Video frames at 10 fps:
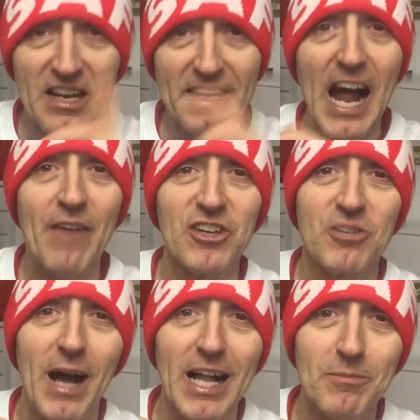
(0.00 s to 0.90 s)
did I have a
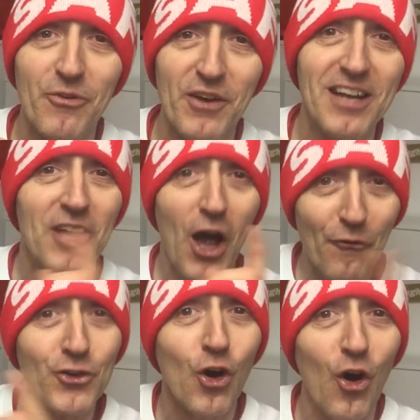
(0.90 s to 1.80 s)
smile on my face?
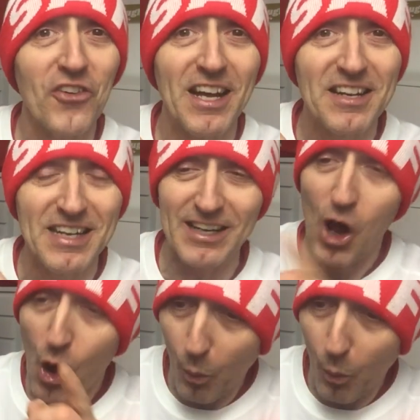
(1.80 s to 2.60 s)
Of course I did.